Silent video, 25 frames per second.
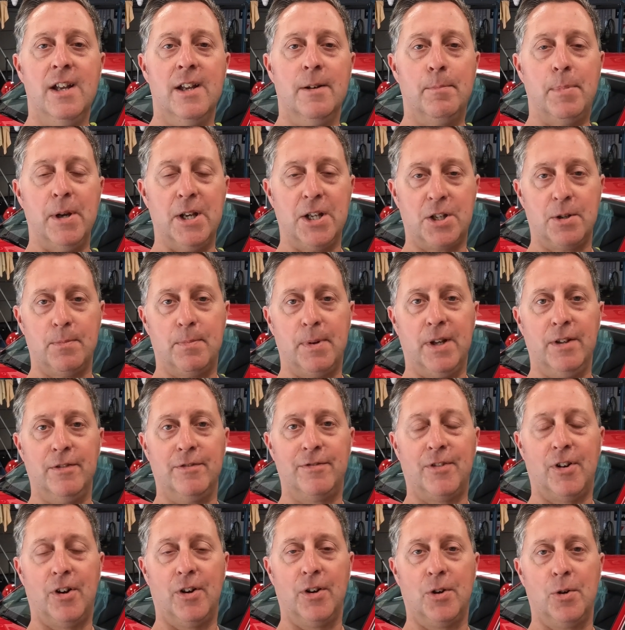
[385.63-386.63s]
Bits have been
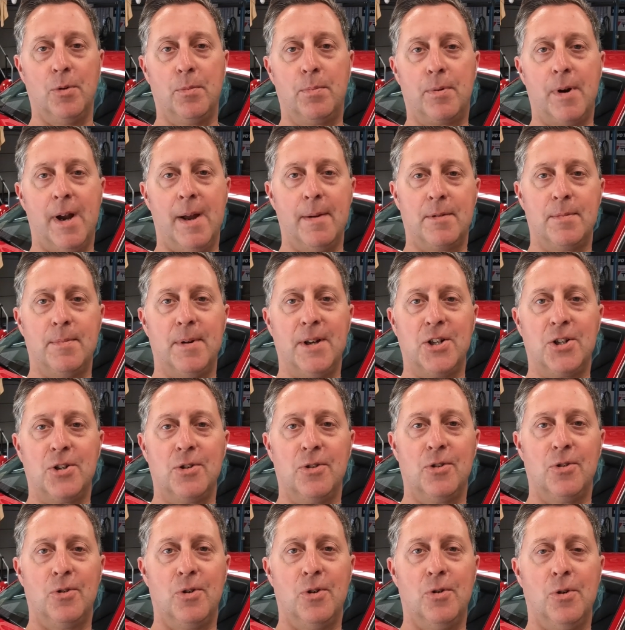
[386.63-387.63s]
final prepped, make sure
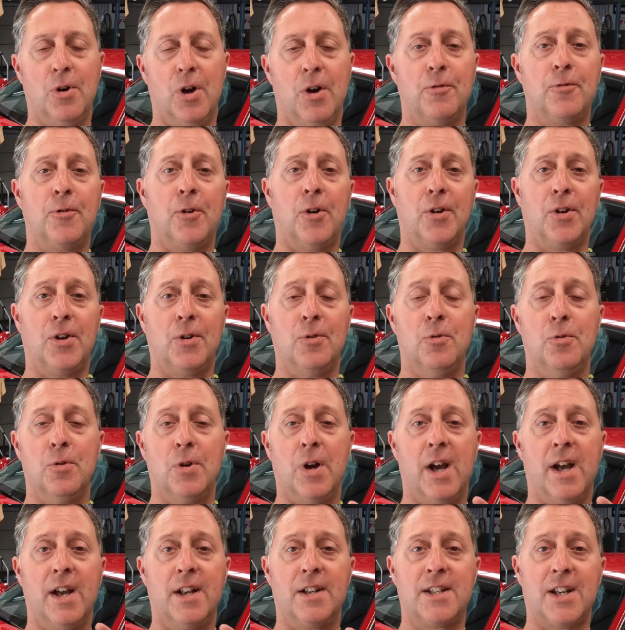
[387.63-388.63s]
they're all final
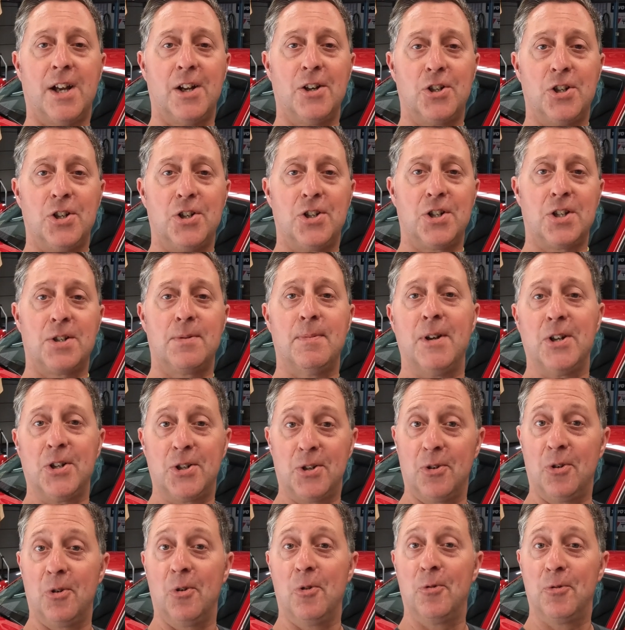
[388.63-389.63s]
touches, just to make
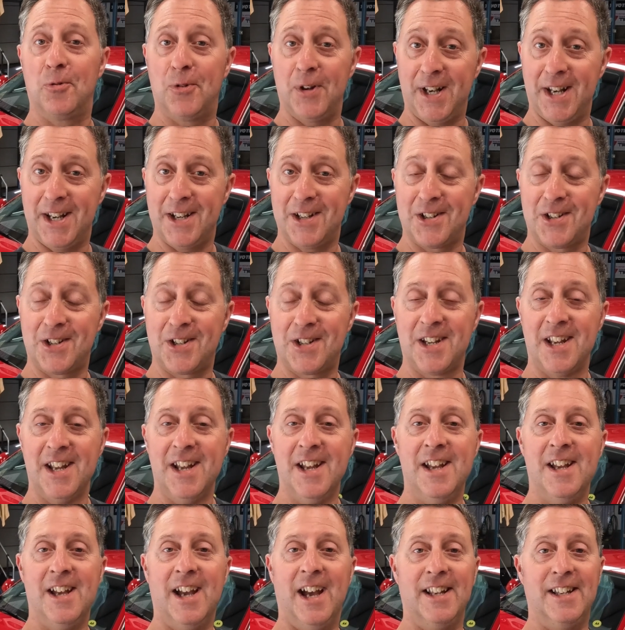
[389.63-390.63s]
sure they're all finished,
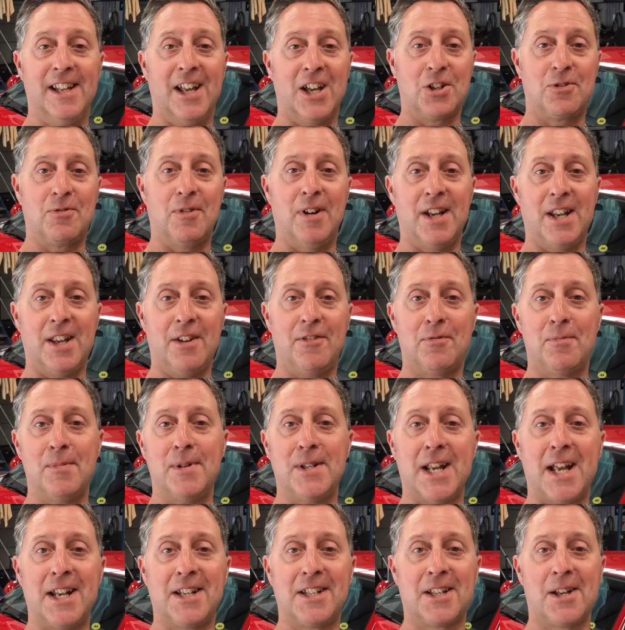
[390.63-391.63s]
and that's ready for my
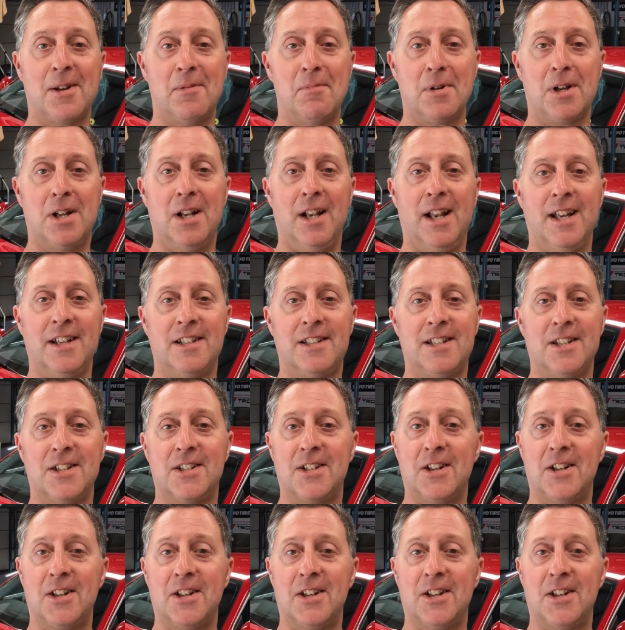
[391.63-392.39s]
dad to come and collect it.